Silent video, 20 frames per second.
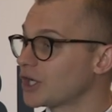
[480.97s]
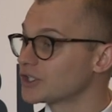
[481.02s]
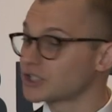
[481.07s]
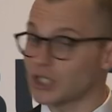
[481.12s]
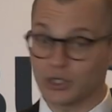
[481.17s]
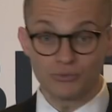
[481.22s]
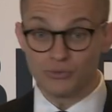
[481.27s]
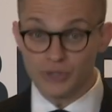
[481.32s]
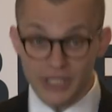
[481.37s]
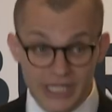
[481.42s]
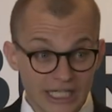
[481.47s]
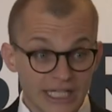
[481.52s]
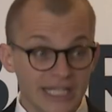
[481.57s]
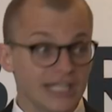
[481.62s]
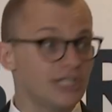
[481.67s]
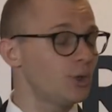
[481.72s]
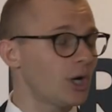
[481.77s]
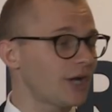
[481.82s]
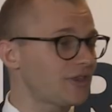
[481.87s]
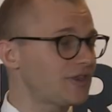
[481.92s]
He's like, really?
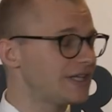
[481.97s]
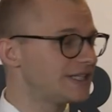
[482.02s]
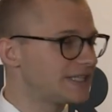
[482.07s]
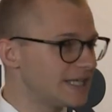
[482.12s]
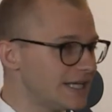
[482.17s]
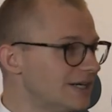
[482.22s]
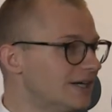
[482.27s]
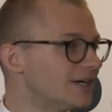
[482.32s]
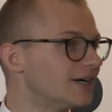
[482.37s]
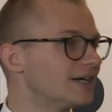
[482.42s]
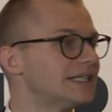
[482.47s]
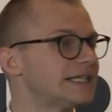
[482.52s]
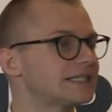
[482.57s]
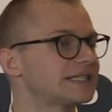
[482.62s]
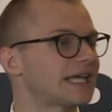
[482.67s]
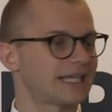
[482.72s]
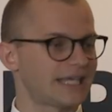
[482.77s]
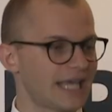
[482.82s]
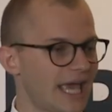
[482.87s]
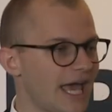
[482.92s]
You got the deal? And he's
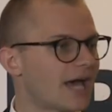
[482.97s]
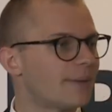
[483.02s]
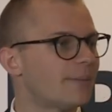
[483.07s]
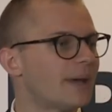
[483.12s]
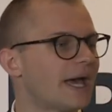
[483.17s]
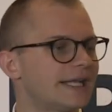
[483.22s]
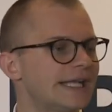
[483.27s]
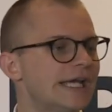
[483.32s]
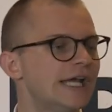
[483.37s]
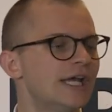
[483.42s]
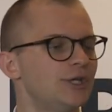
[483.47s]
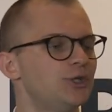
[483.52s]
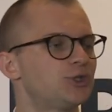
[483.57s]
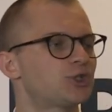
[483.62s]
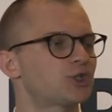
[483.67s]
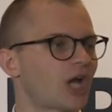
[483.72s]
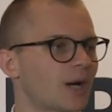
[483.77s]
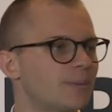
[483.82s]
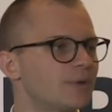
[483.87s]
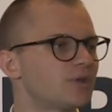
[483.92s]
like, yeah, man, you
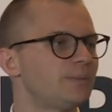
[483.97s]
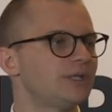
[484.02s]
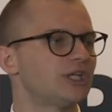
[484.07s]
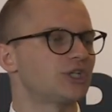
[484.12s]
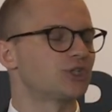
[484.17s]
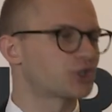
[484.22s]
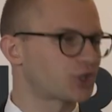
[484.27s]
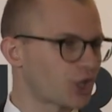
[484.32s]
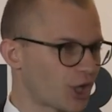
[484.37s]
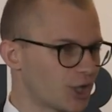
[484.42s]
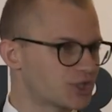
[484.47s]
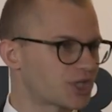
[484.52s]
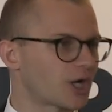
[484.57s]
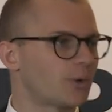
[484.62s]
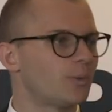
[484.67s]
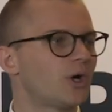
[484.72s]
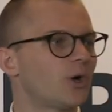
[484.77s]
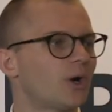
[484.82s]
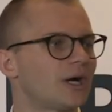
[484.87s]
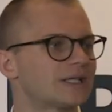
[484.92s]
should come with me to church and
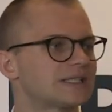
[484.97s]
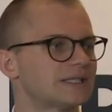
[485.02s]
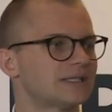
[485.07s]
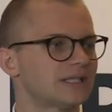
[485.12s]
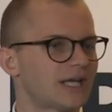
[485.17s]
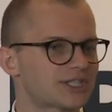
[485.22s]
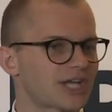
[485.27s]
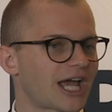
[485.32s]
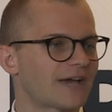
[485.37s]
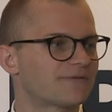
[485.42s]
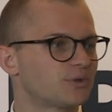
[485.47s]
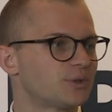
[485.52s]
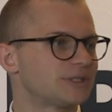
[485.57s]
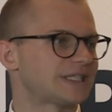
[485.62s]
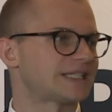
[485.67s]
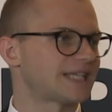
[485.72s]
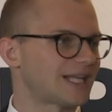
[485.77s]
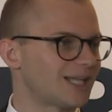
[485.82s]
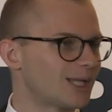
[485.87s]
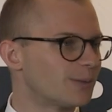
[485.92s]
we'll go out to lunch afterwards
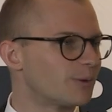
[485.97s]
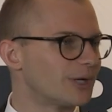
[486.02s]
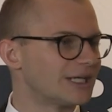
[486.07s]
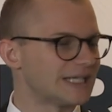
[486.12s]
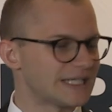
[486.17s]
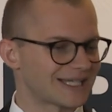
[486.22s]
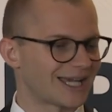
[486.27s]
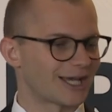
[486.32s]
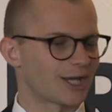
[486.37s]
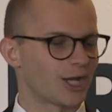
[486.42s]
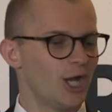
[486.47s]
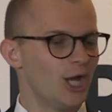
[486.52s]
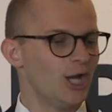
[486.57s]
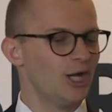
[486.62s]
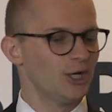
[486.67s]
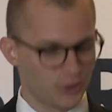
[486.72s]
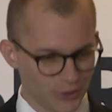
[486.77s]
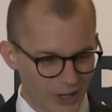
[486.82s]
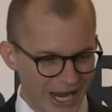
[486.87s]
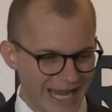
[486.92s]
to celebrate. And he's like,
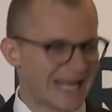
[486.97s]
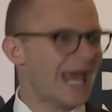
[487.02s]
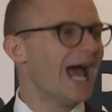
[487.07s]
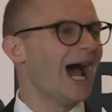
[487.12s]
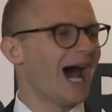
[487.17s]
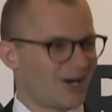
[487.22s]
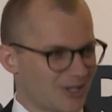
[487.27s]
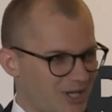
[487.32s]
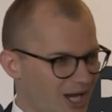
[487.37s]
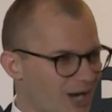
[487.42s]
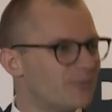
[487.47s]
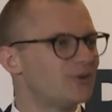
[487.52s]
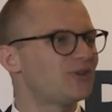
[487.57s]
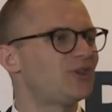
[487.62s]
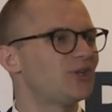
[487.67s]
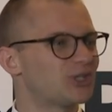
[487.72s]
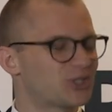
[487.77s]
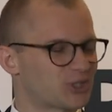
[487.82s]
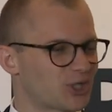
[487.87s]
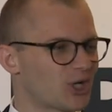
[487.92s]
great, I'll come with
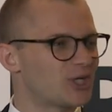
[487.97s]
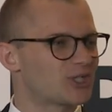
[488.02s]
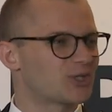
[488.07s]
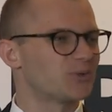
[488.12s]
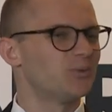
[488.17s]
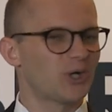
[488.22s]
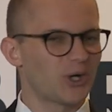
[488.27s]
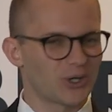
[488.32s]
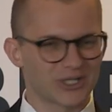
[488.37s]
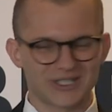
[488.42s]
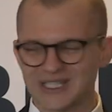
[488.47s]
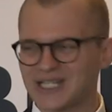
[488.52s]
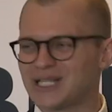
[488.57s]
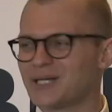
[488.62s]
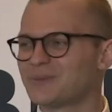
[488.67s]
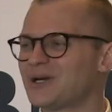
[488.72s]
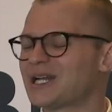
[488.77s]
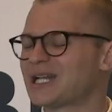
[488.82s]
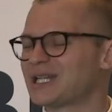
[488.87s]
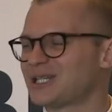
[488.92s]
you to church and we'll go
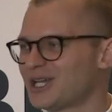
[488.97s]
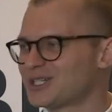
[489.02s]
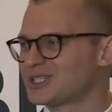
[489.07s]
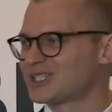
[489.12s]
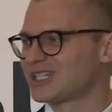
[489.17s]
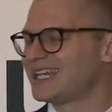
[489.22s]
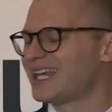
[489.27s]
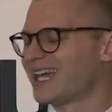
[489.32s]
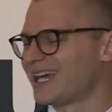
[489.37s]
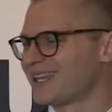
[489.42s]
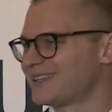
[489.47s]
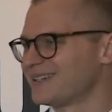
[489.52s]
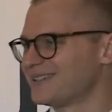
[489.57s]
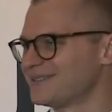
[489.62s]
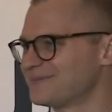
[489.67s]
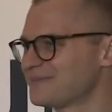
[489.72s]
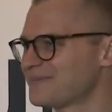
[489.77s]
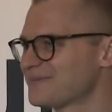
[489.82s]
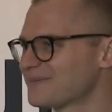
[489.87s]
celebrate at lunch together.